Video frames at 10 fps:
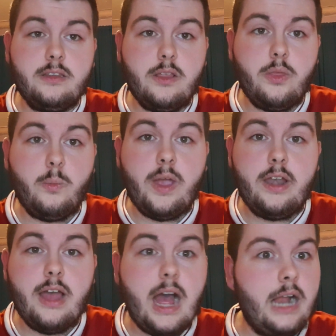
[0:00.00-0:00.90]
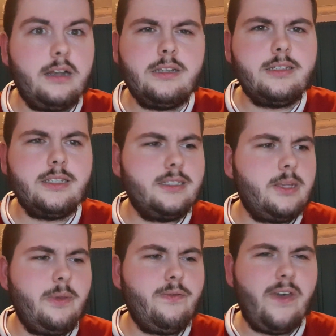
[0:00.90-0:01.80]
the win. And to
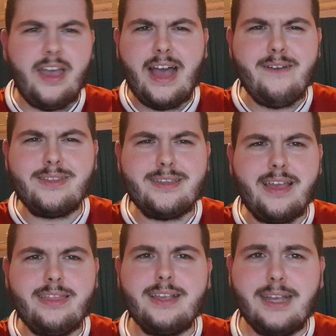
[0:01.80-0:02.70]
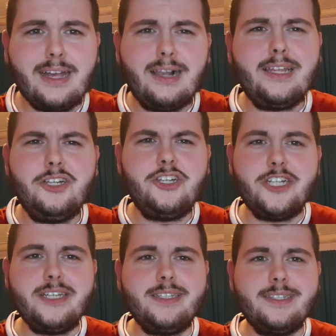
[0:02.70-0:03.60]
be fair, I haven't said this, a clean
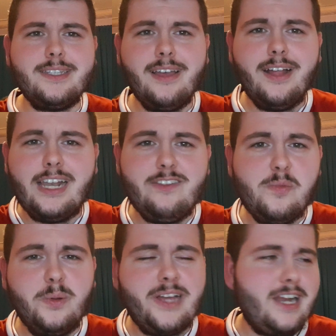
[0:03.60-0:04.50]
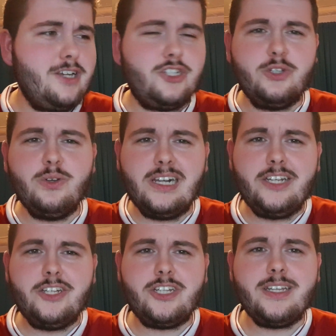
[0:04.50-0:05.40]
sheet. Liverpool getting 2
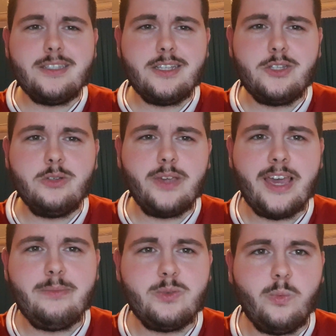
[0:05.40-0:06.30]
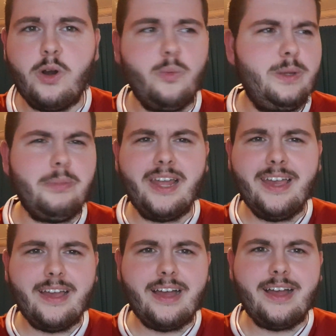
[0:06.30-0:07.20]
clean sheets in 2 games. What are we
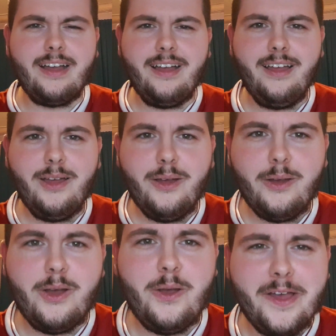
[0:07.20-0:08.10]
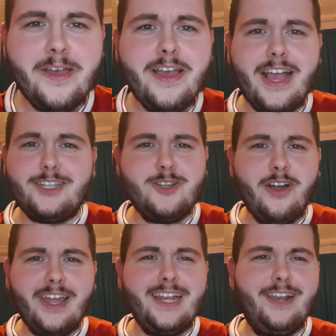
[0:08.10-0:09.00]
playing at? It's
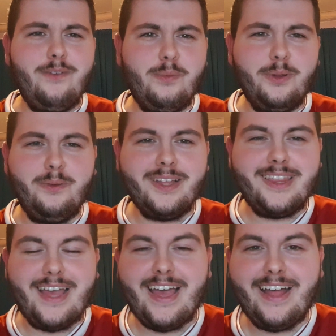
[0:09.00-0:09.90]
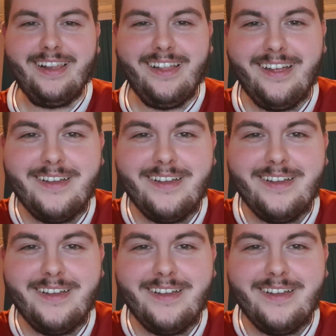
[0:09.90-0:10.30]
not like Liverpool. What the hell?